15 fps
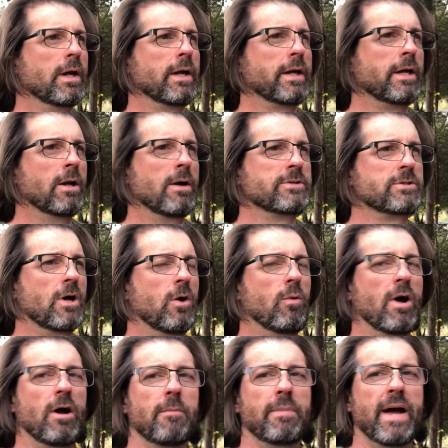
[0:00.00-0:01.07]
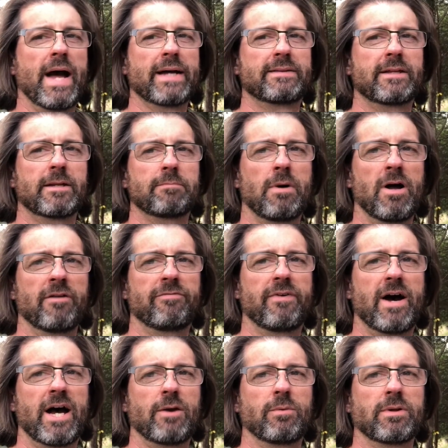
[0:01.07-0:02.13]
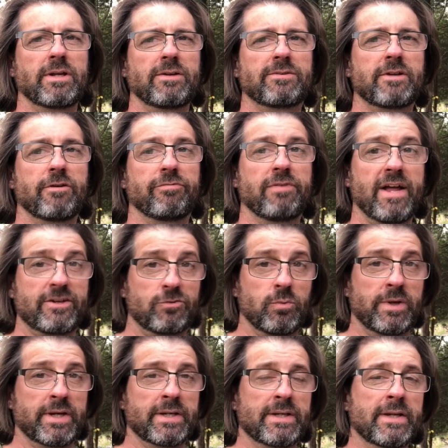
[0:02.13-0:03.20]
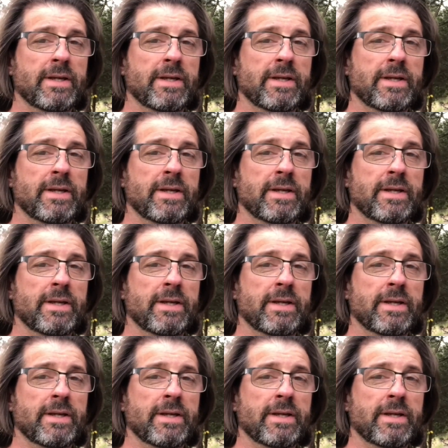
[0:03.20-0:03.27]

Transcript: You know, I saw a while back that Bonafide released their flex wing,